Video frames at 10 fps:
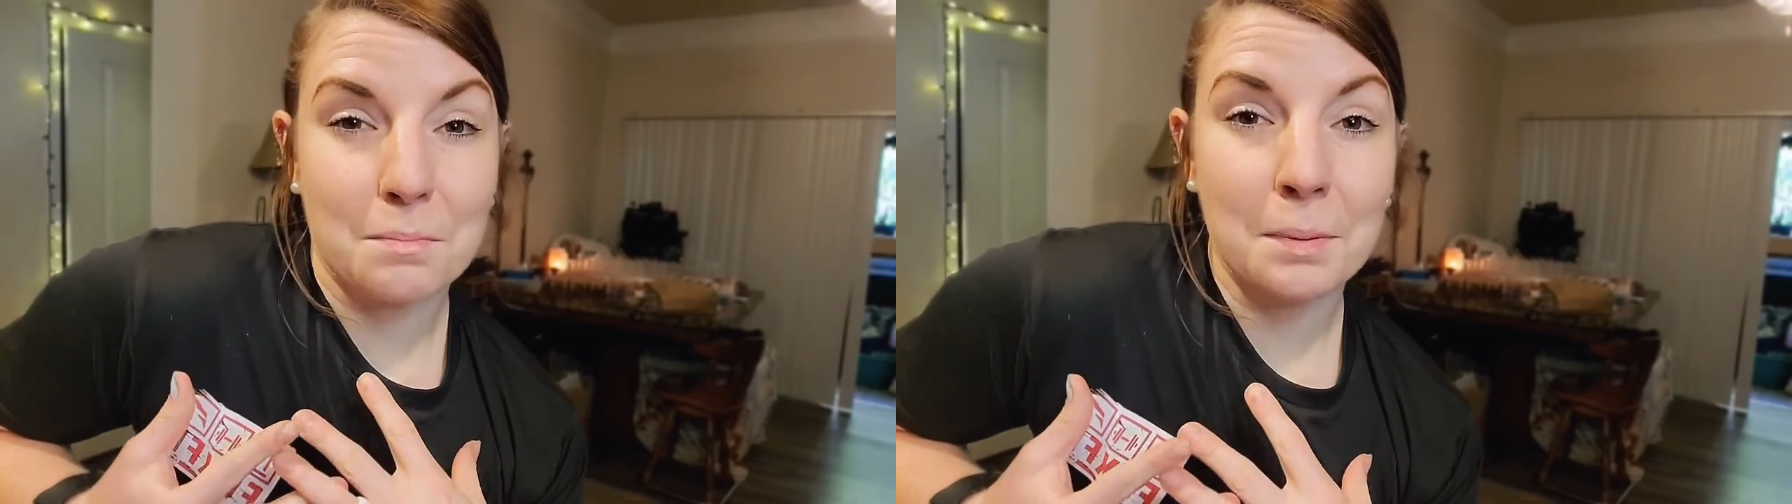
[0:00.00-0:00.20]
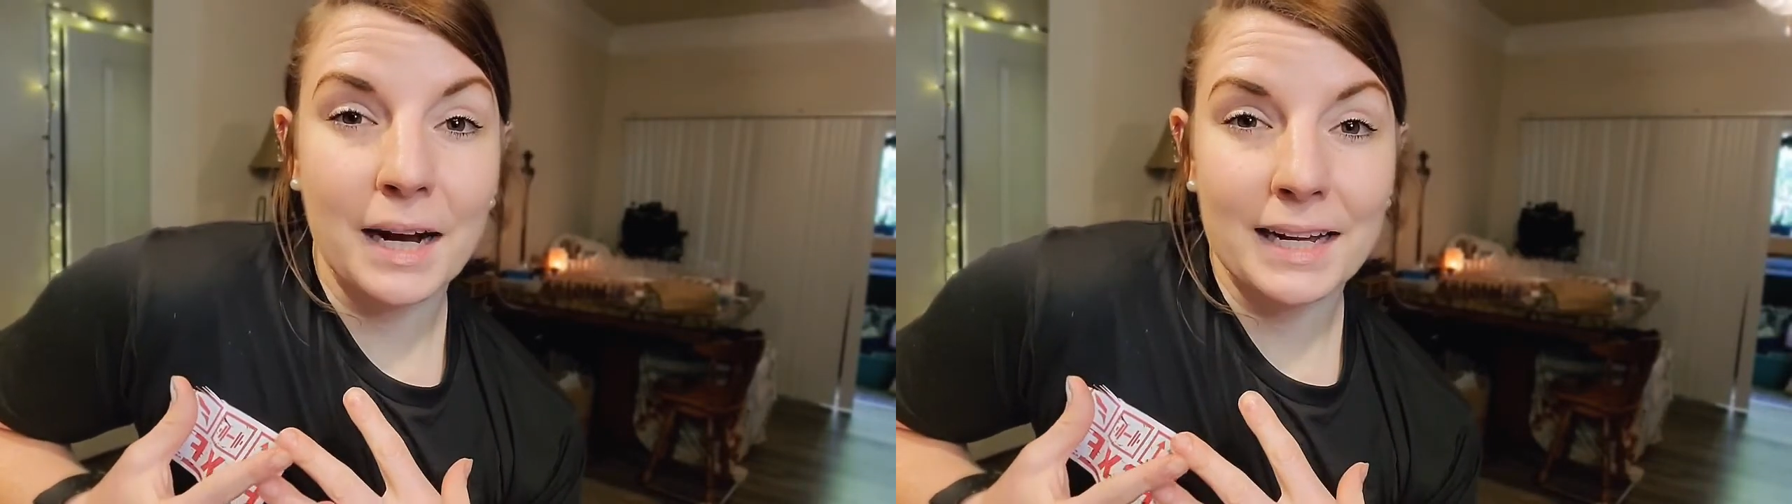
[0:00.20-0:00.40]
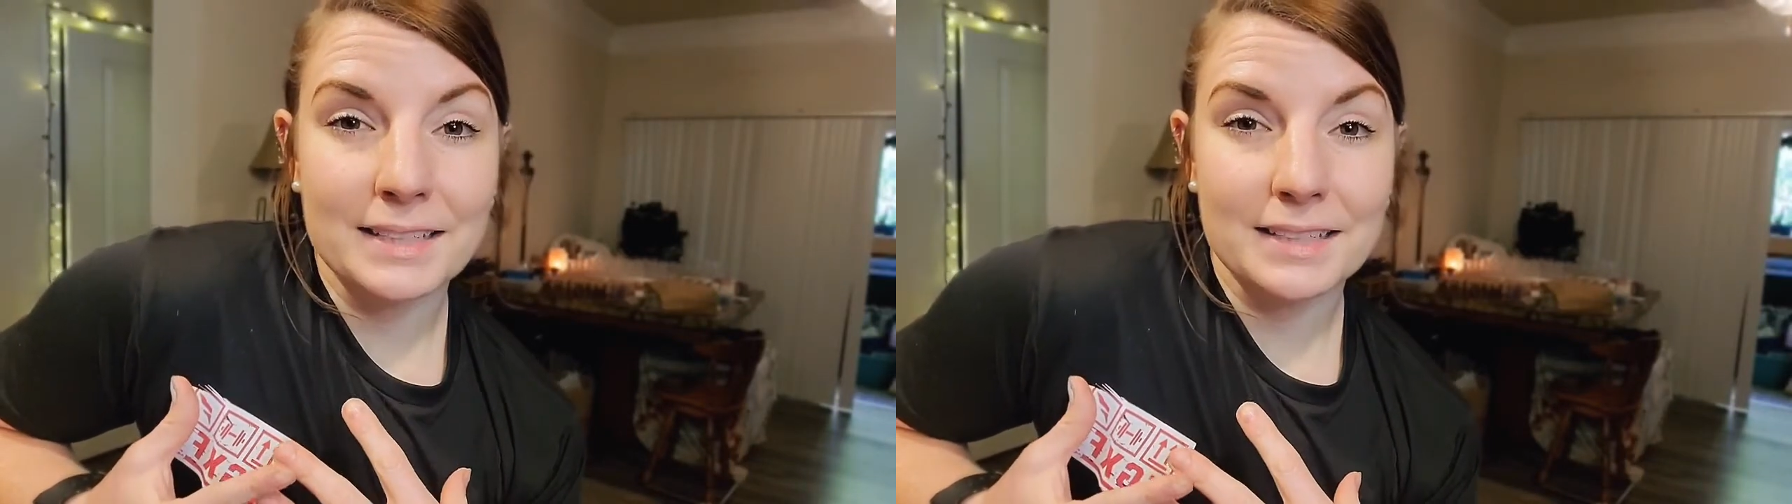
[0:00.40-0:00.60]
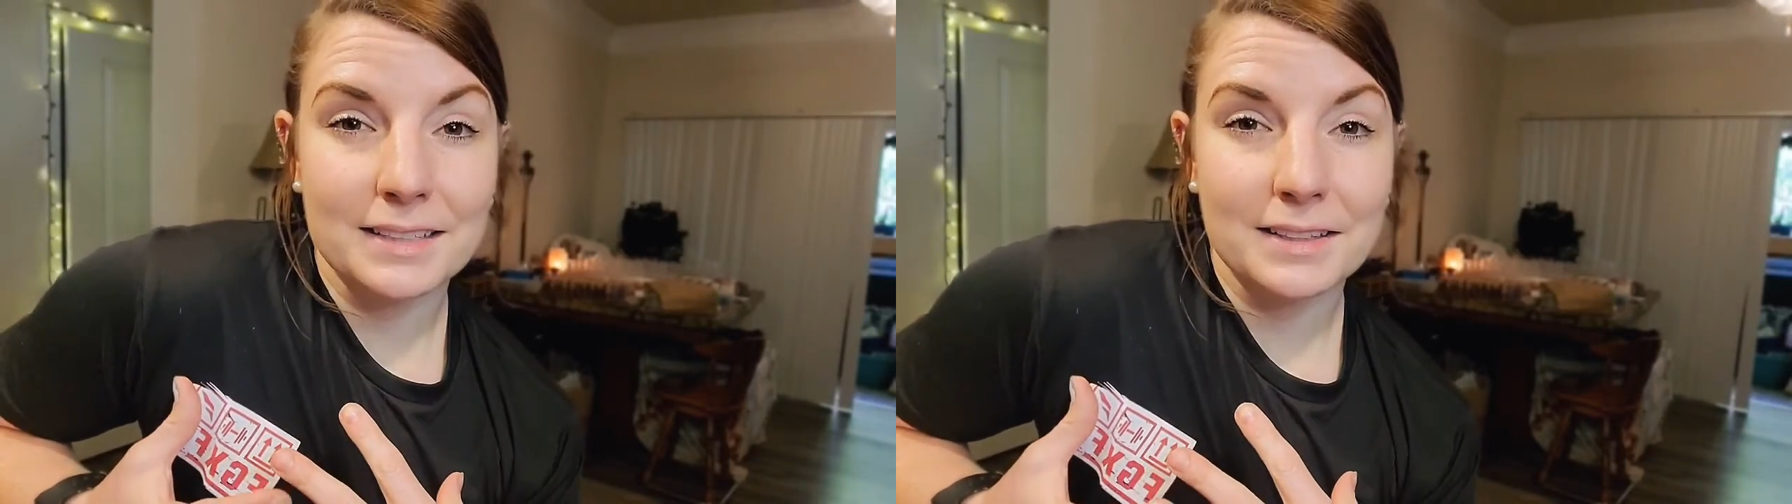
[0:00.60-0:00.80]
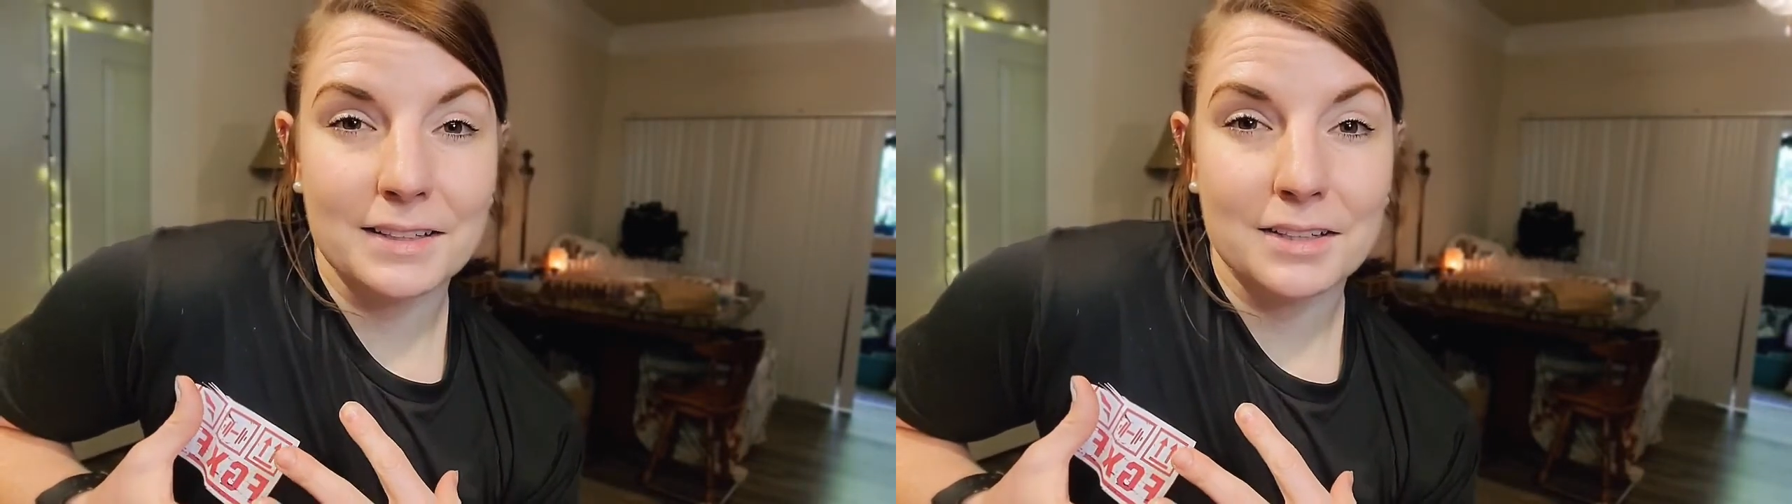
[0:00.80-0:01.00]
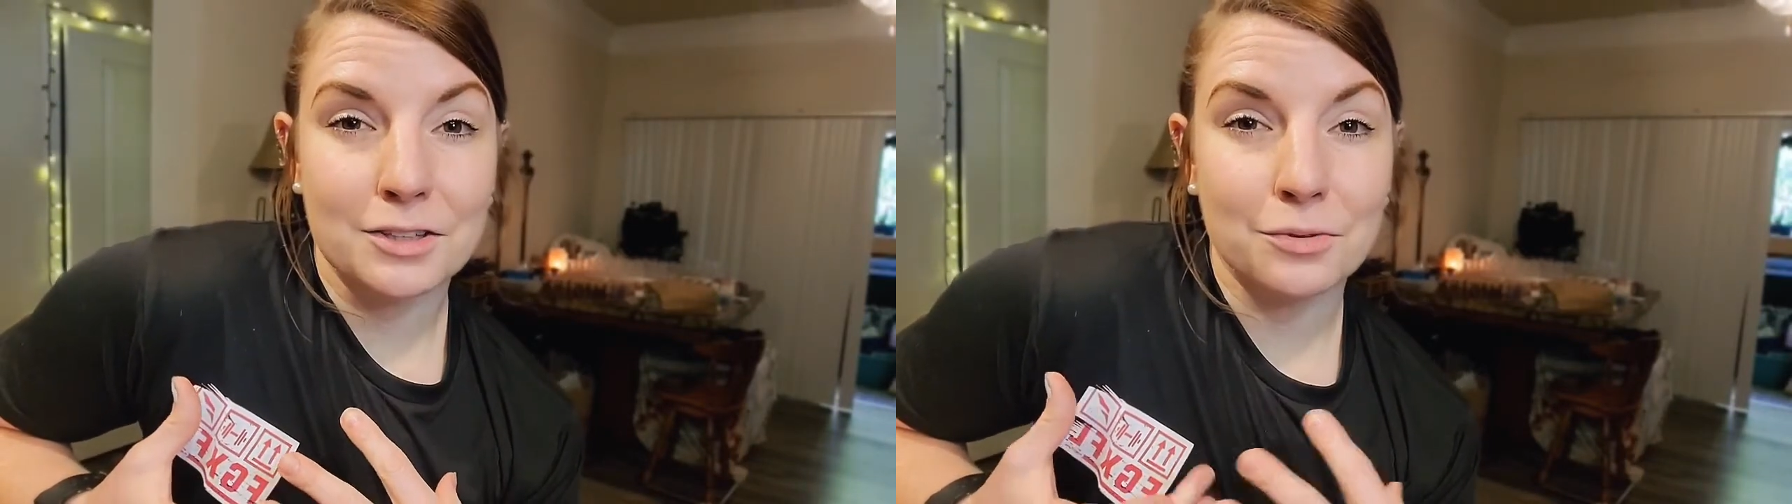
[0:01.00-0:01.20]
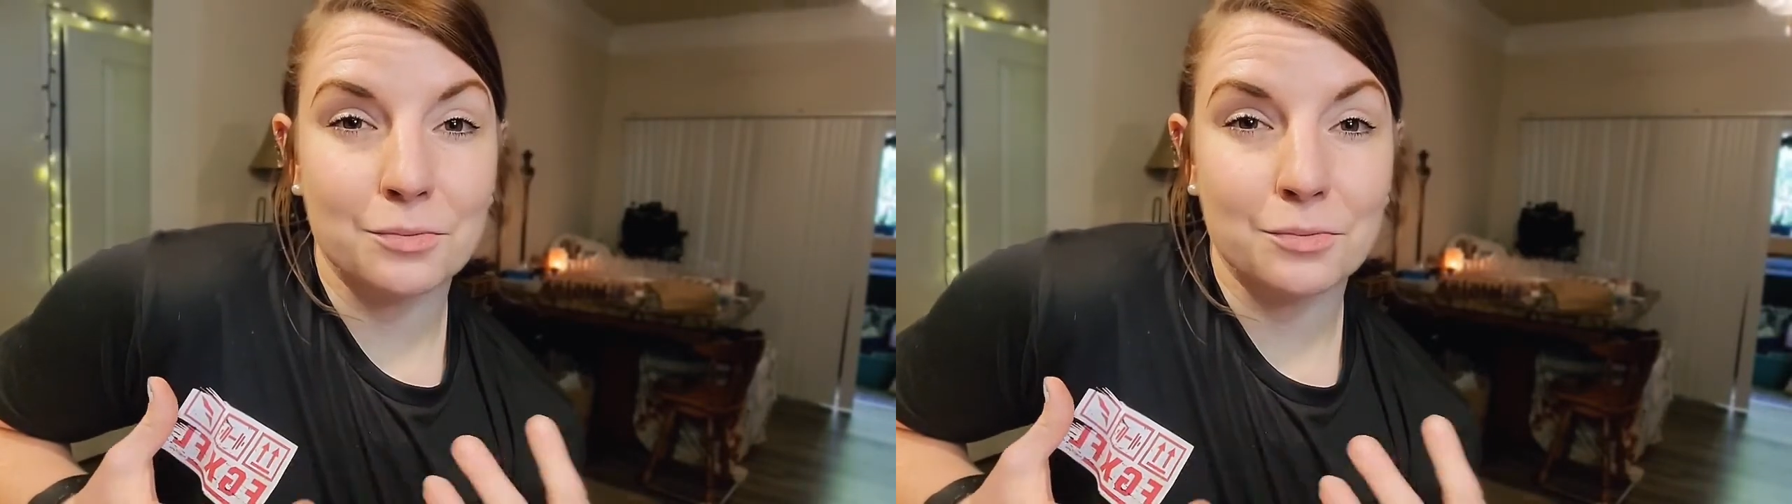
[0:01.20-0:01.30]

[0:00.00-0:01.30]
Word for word: But the